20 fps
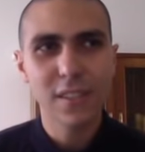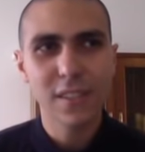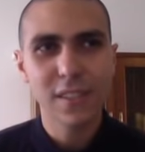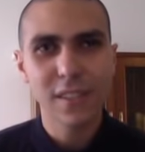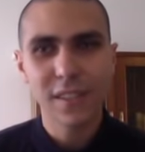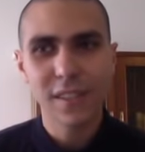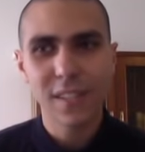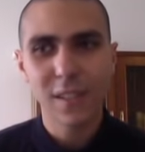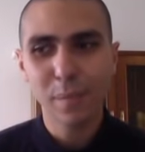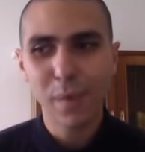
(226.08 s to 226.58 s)

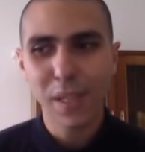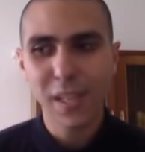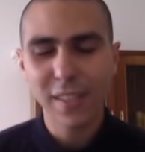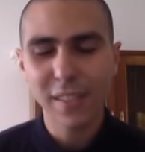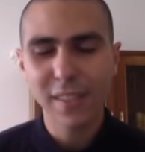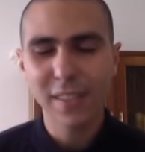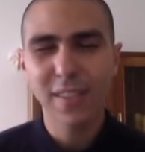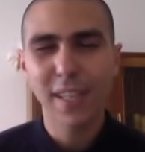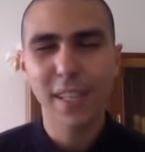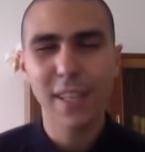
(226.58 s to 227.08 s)
simply
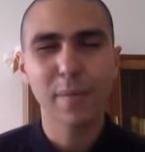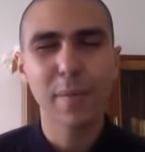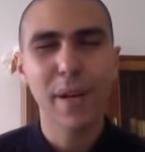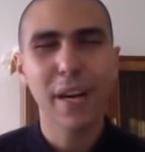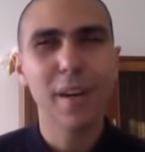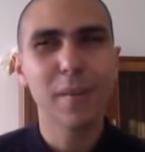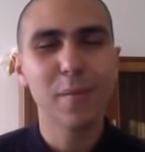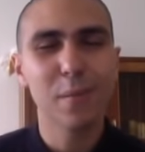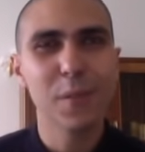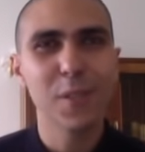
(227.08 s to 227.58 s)
the
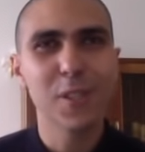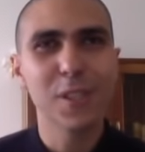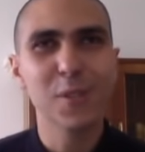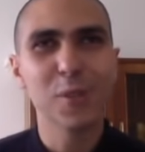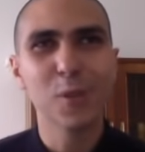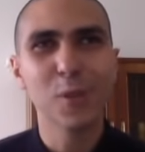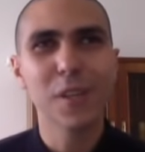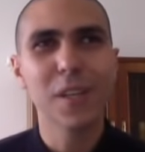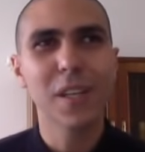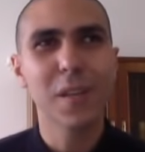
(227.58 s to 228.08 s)
imam was
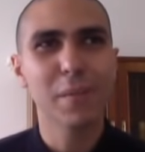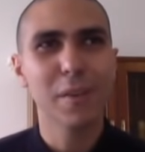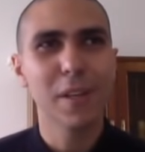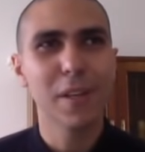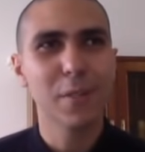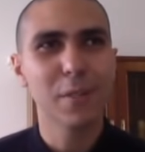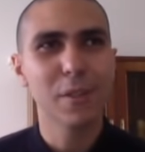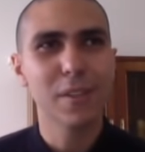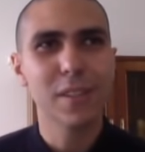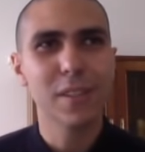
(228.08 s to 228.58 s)
talking
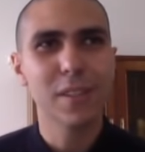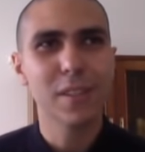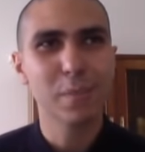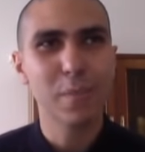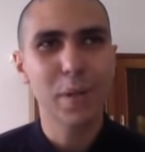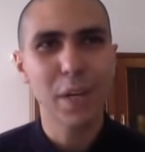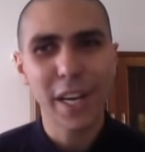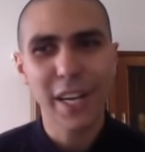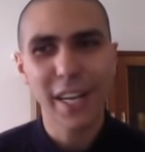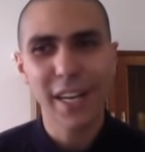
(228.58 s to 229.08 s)
about
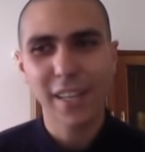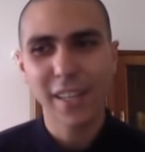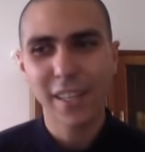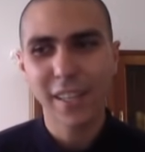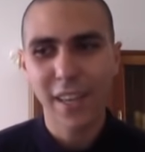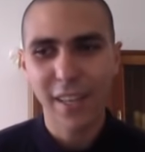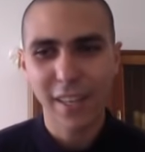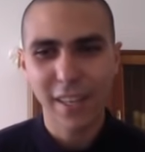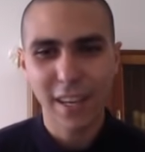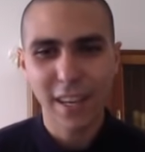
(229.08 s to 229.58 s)
praying
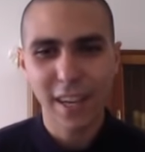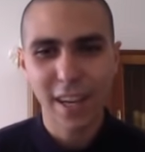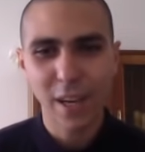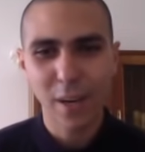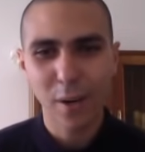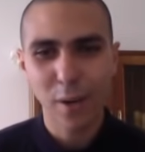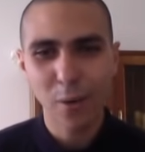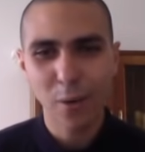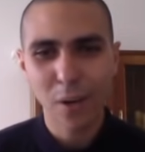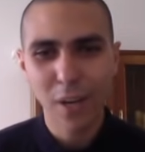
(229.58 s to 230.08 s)
and
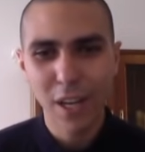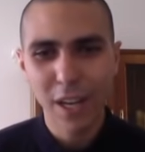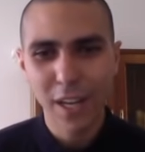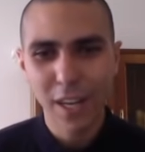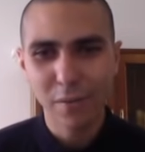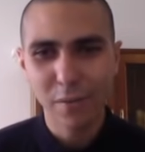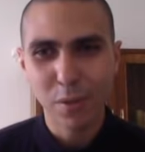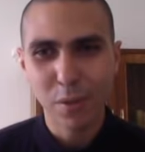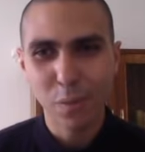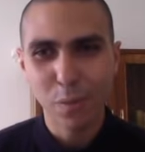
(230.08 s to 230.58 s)
how
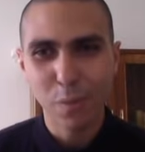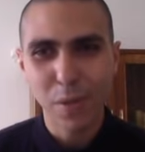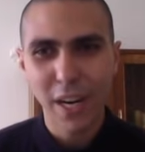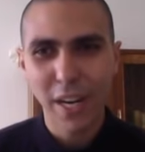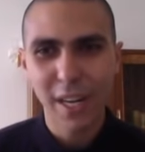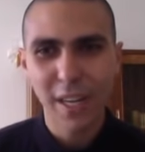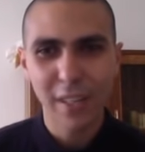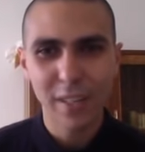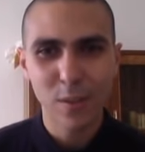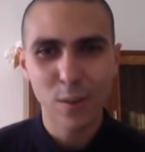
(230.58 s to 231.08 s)
if you
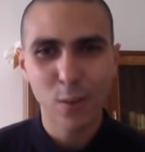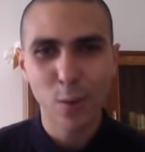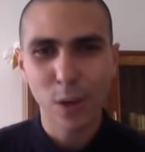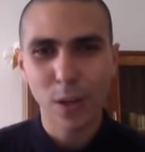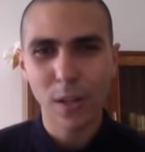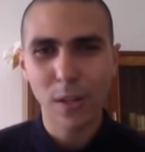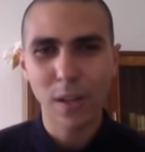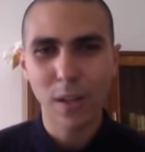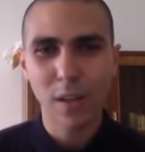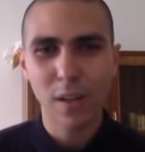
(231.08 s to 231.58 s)
pray to
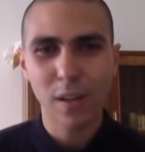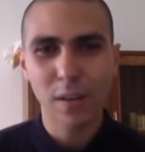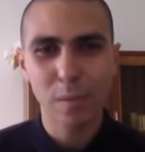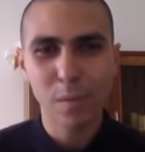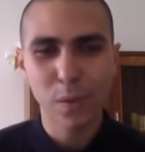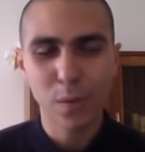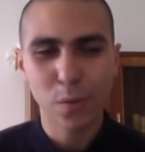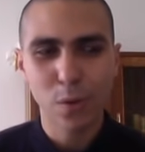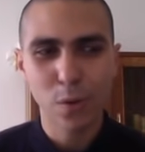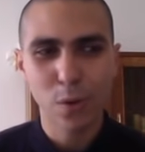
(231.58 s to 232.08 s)
Allah
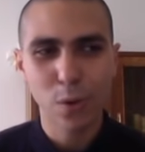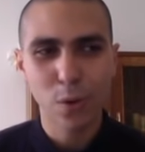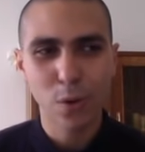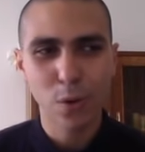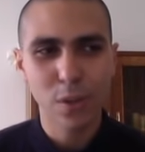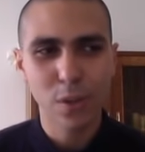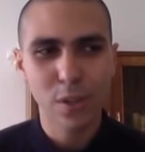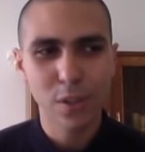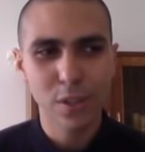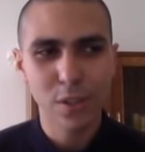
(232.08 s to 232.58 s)

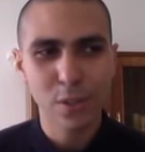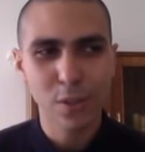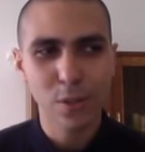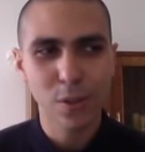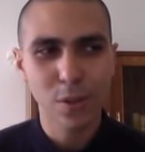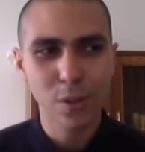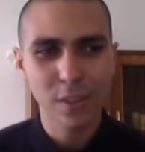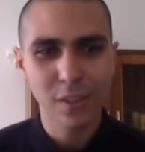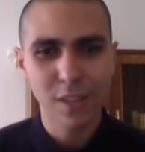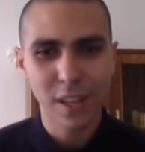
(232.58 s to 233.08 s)
before
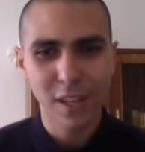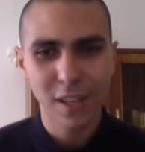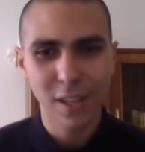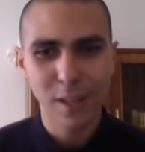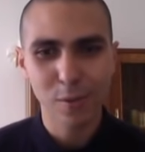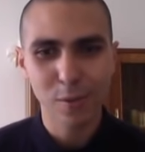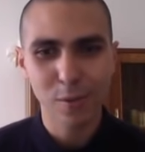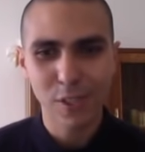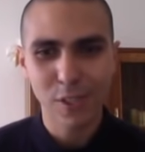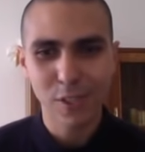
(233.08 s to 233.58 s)
dawn, Allah
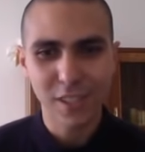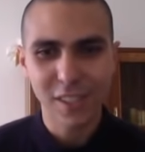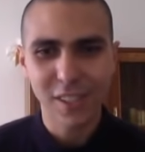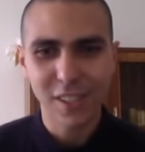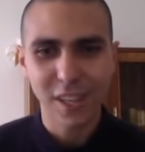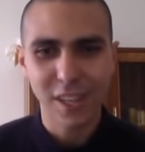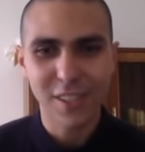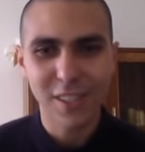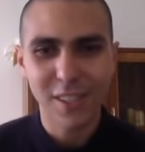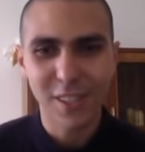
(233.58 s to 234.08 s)
will just
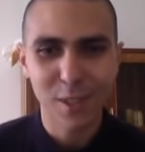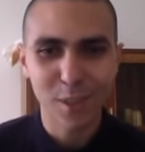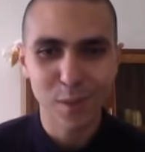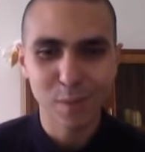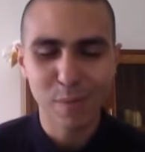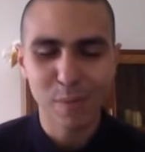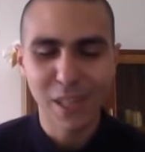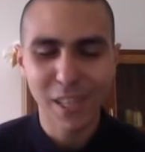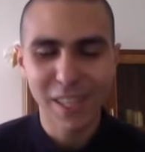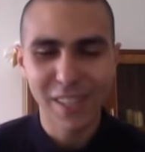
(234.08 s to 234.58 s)
answer your
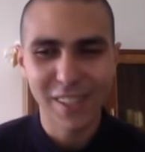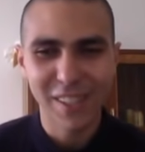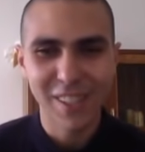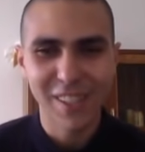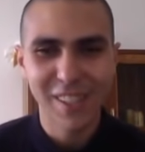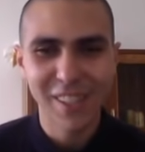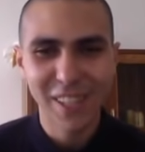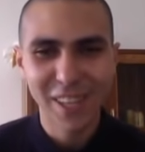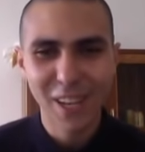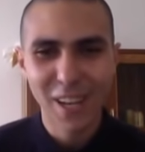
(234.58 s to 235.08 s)

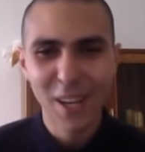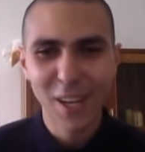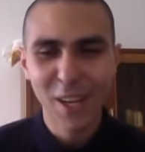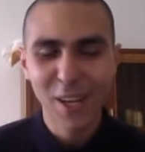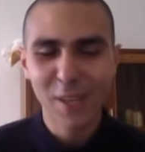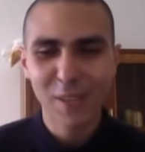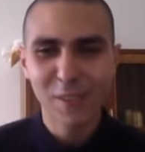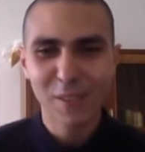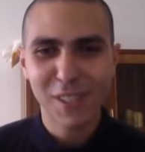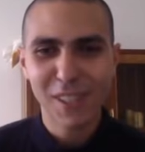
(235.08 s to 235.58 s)
prayers.
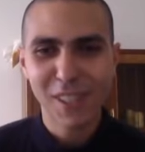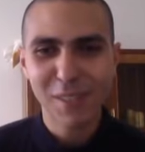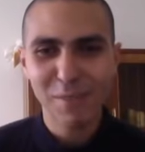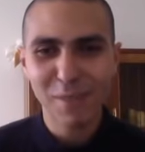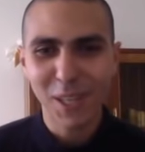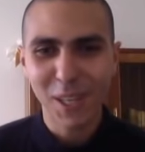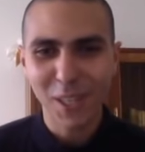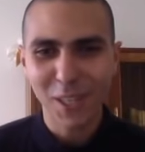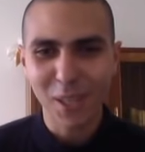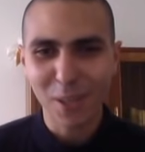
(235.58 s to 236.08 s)
It seemed
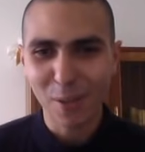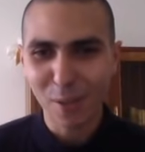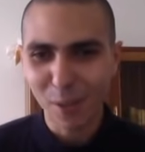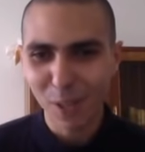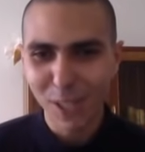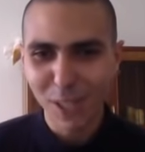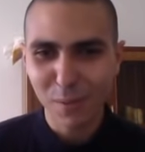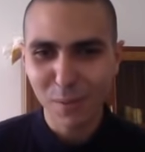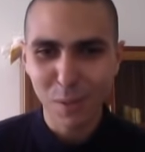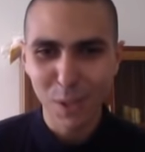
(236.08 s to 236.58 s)
like a cool
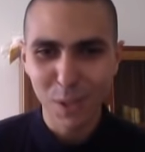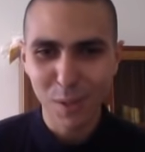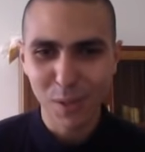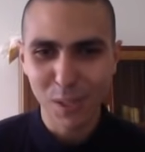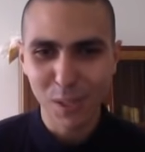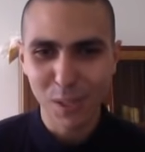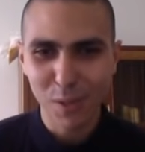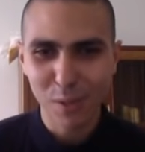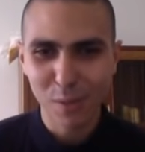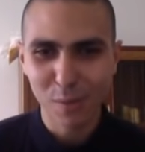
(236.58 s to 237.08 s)

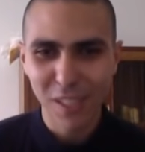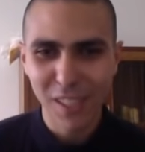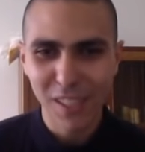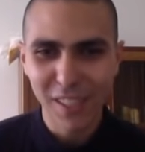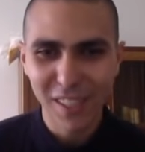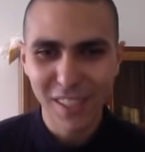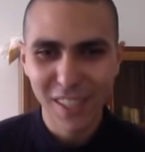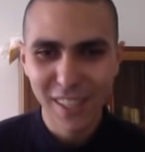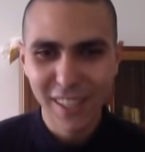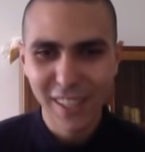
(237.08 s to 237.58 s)
experiment to
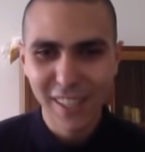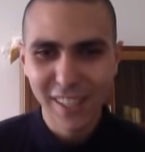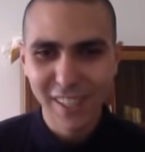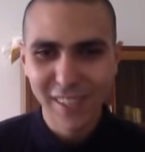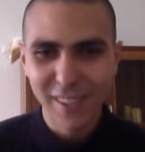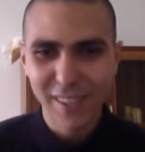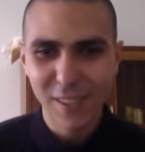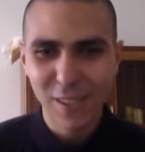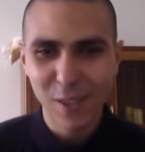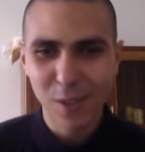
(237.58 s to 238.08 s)
me,
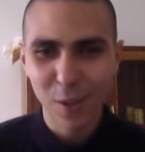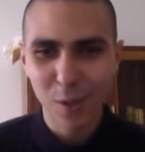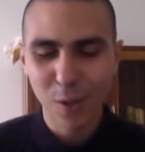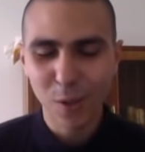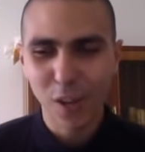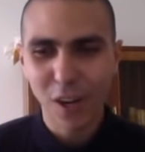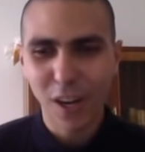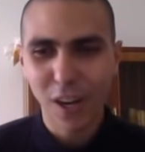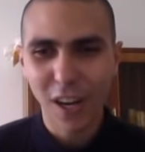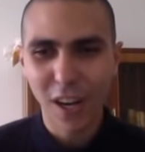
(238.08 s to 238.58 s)

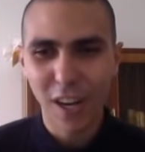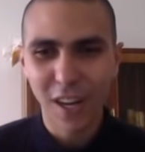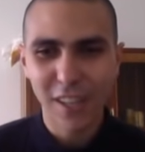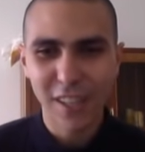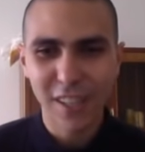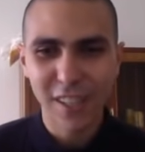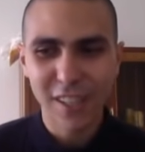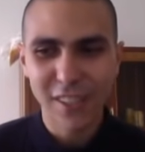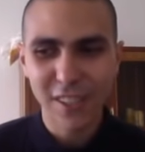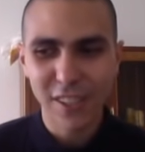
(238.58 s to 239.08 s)
so
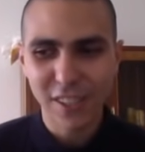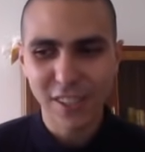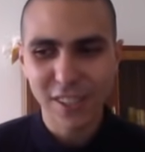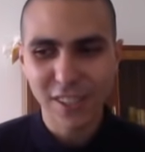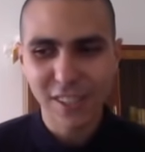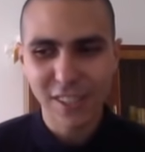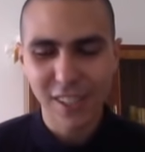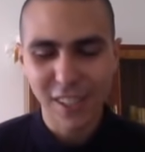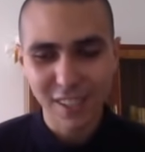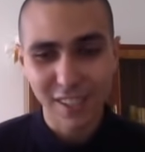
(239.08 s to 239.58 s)
I
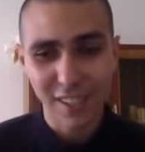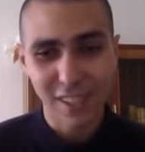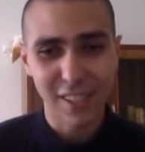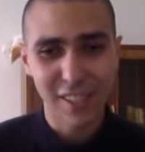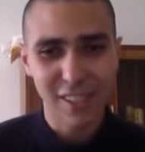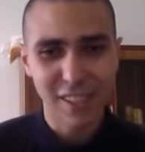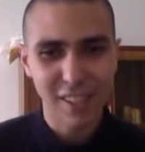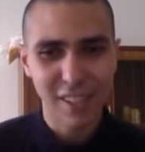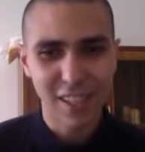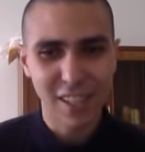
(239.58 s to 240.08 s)
just done
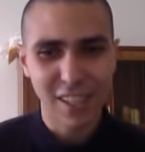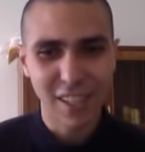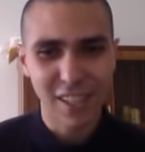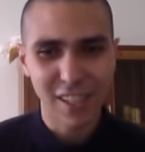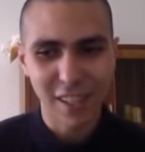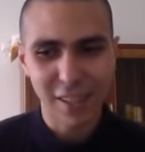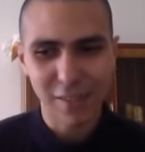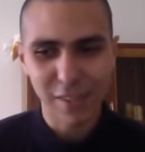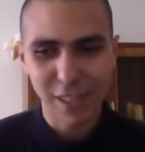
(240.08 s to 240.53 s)
that, and I've